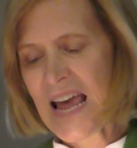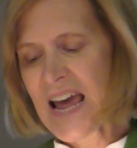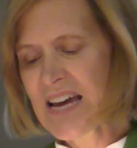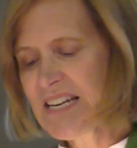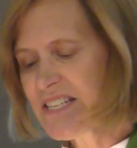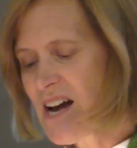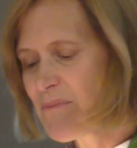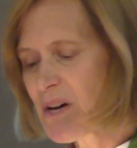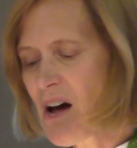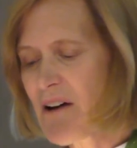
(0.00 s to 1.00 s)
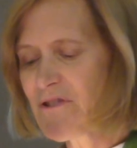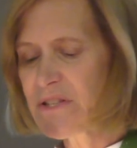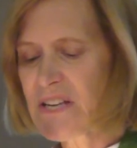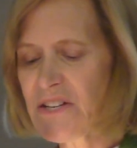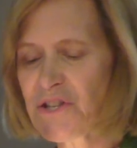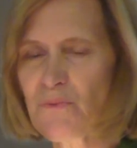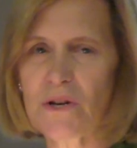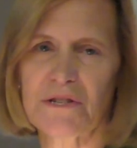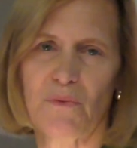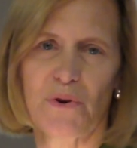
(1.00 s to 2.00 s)
Anytime the conversation
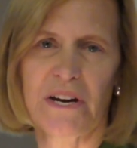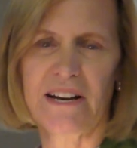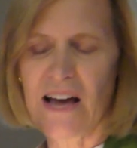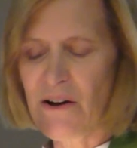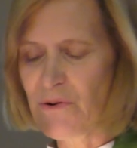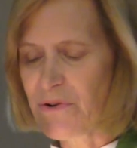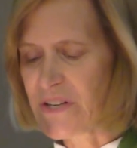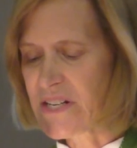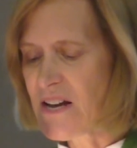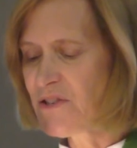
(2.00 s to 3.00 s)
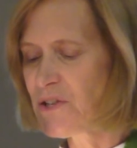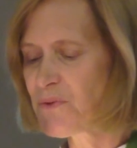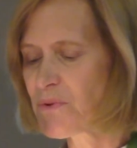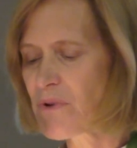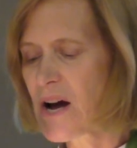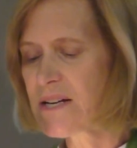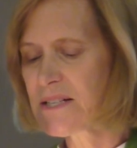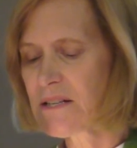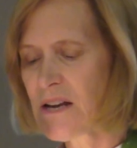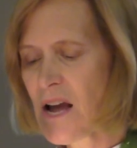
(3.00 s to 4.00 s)
wasn't working out or the tensions were
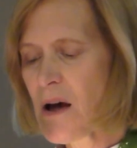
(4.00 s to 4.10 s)
rising,